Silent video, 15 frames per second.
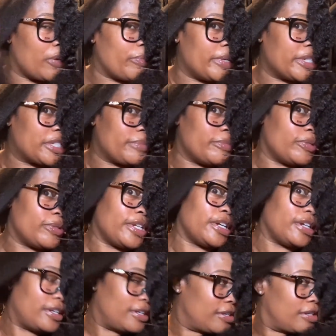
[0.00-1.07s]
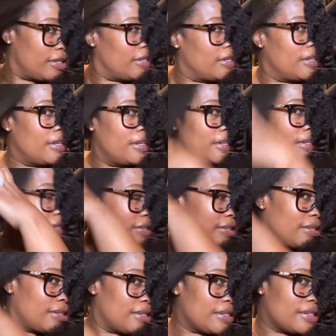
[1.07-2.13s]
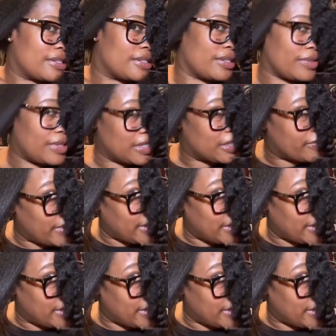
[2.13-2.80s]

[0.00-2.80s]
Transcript: much smoother. So this right